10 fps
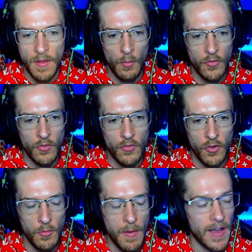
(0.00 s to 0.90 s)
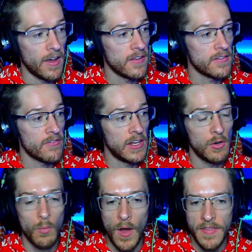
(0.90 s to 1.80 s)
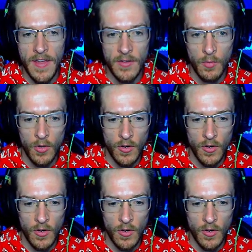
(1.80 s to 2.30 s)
wasn't too bad, guys. Another little white there to unlock